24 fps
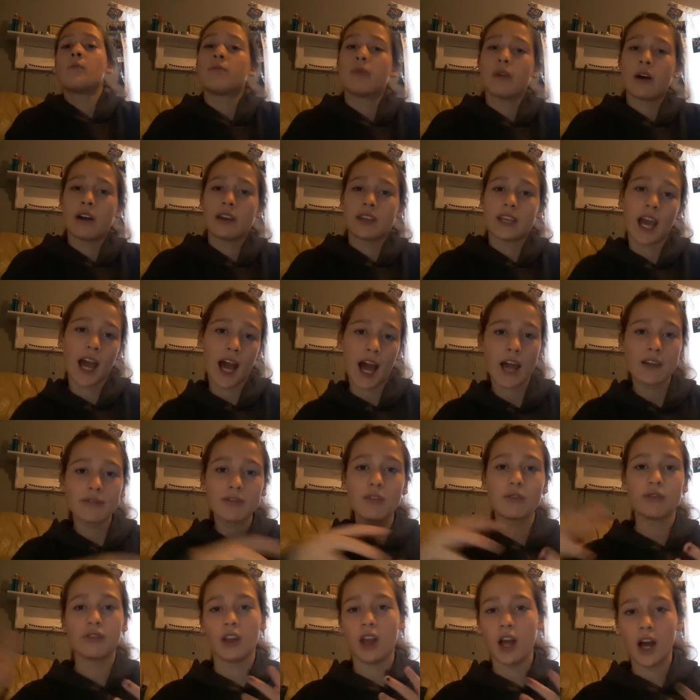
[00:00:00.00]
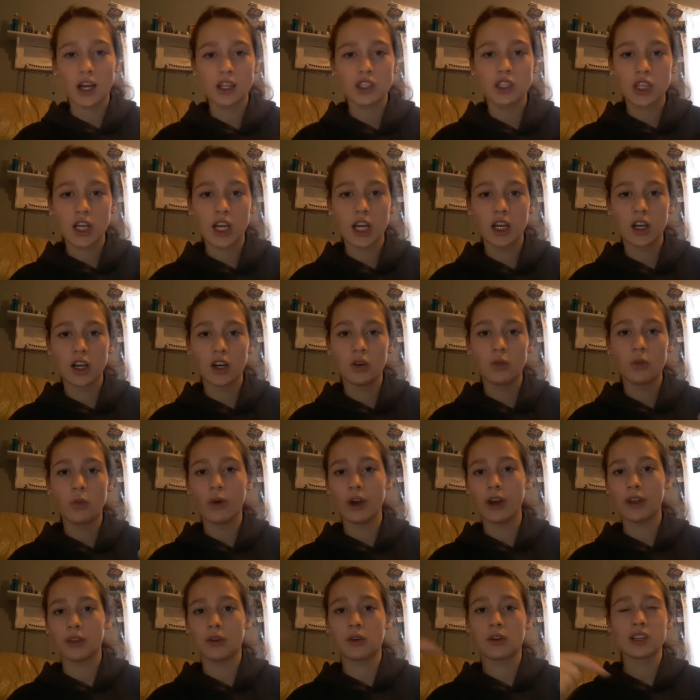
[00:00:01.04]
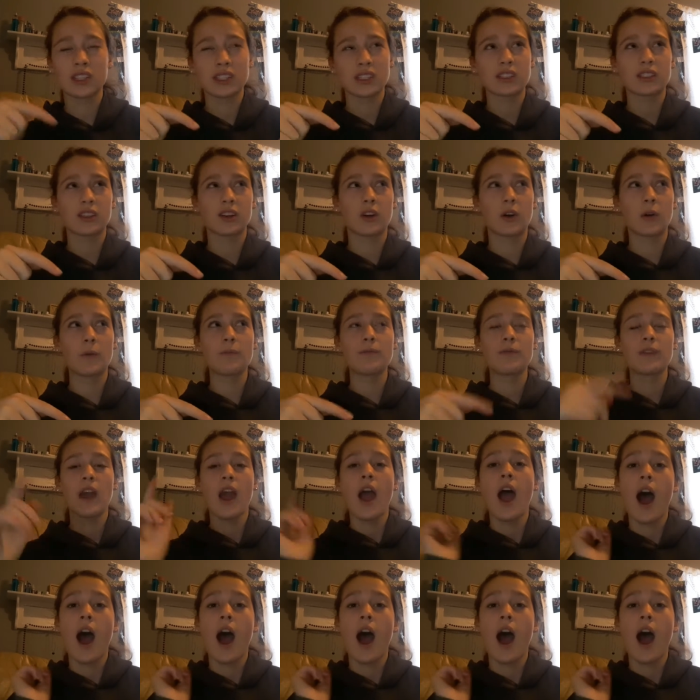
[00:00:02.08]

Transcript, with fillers: But yeah, I have a vlog channel with Crystal.